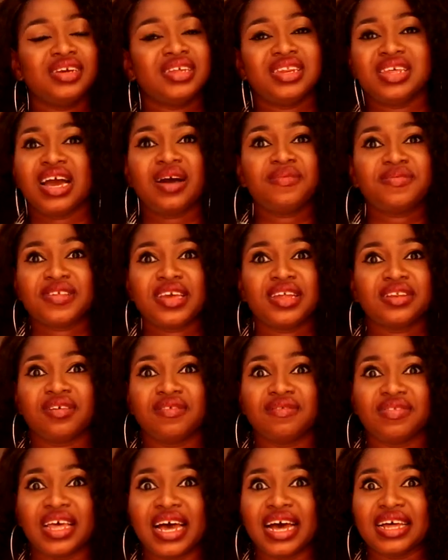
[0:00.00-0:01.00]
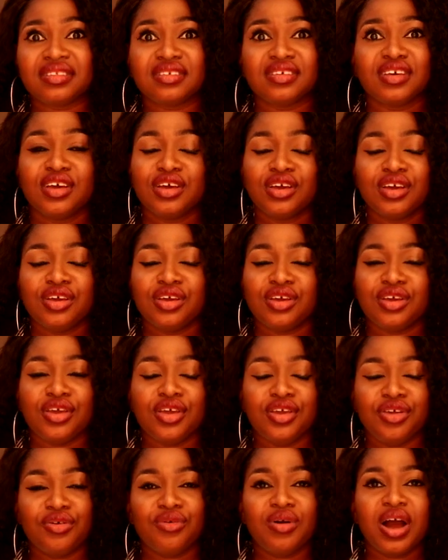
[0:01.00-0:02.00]
in the absence of that,
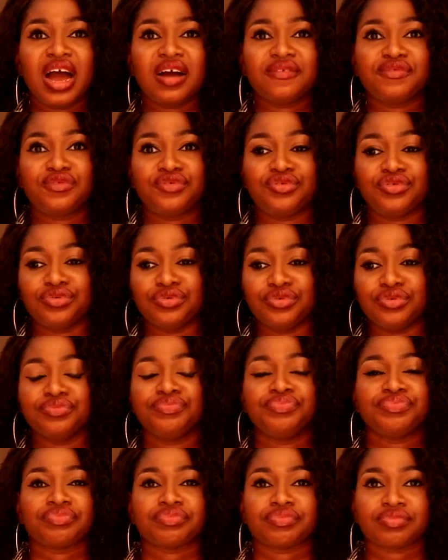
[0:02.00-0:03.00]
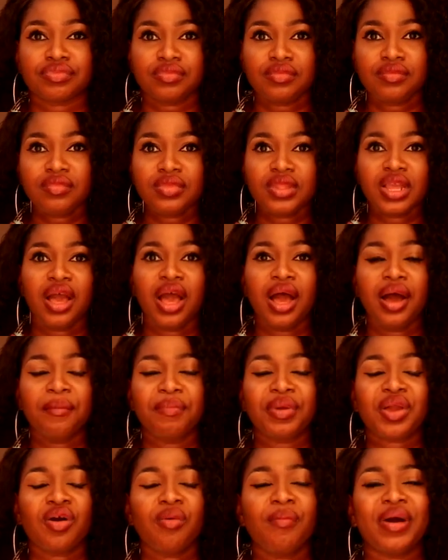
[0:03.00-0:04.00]
you have to...
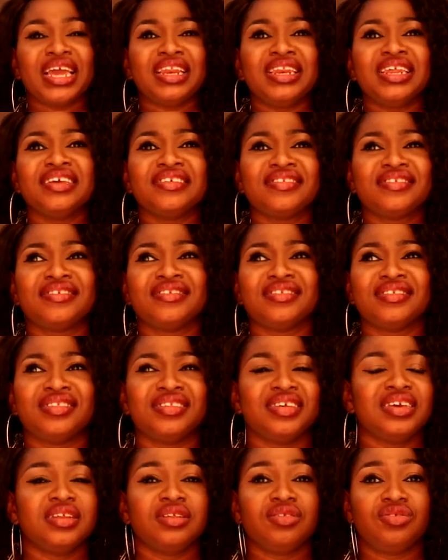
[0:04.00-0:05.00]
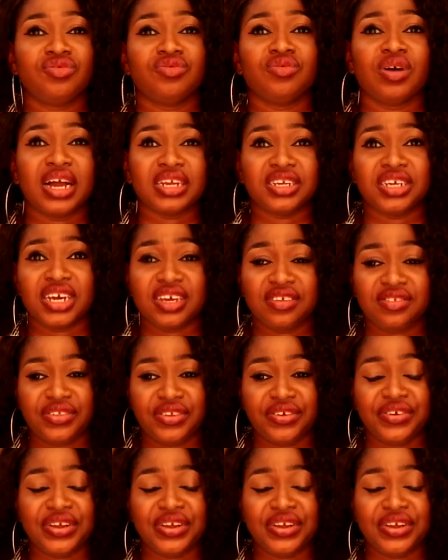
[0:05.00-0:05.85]
Because my niece didn't do her J S